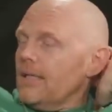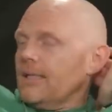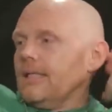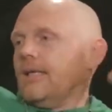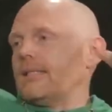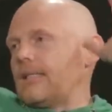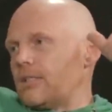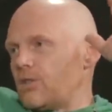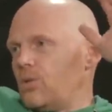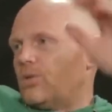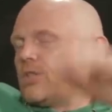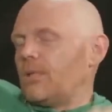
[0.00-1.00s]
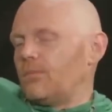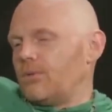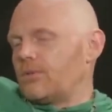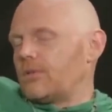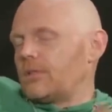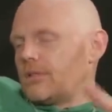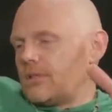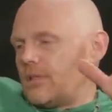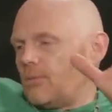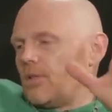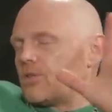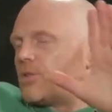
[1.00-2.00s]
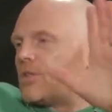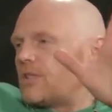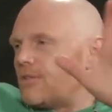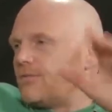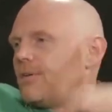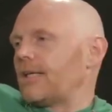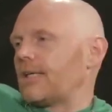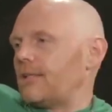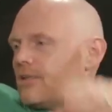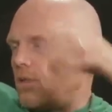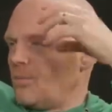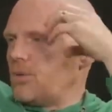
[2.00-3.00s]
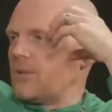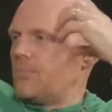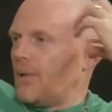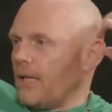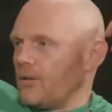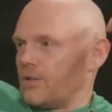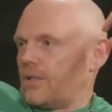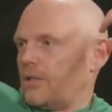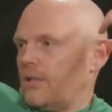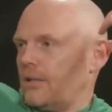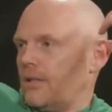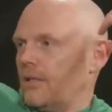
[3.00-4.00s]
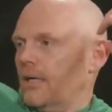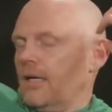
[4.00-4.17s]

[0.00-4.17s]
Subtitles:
And they're like, that's two symbols similar. So he said, fuck it. So he put the Bengals thing on there.